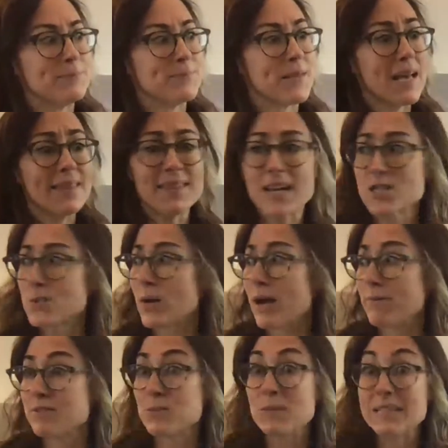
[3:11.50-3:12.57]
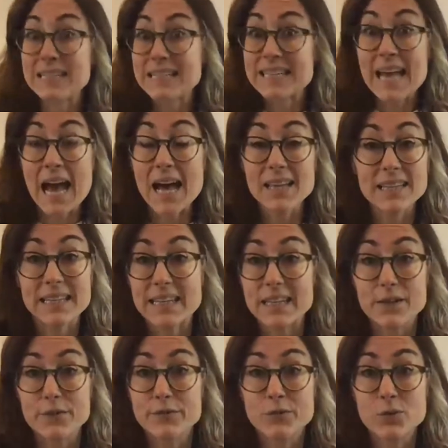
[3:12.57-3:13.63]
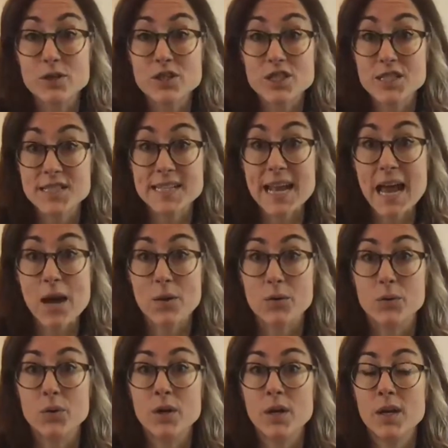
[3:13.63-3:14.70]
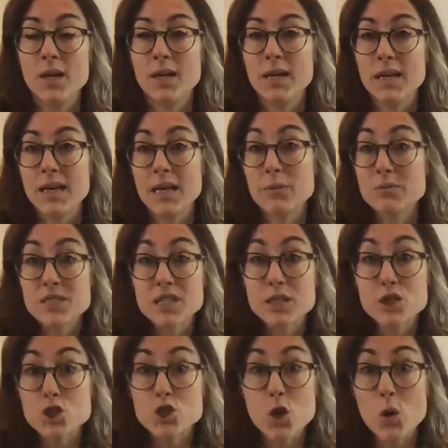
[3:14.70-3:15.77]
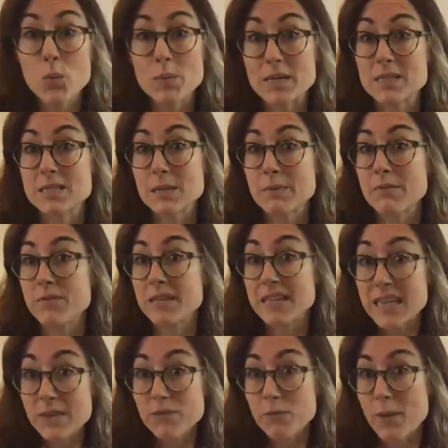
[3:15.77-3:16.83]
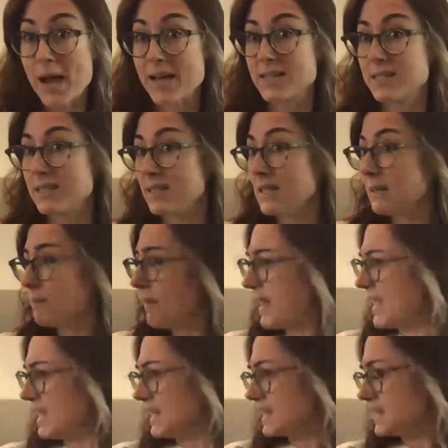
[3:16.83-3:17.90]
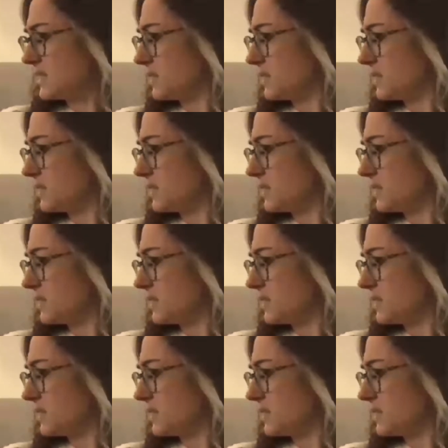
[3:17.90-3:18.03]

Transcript: And that's what I was meeting Callie here for just now. He was going to show me some of the gift bags that he'd made.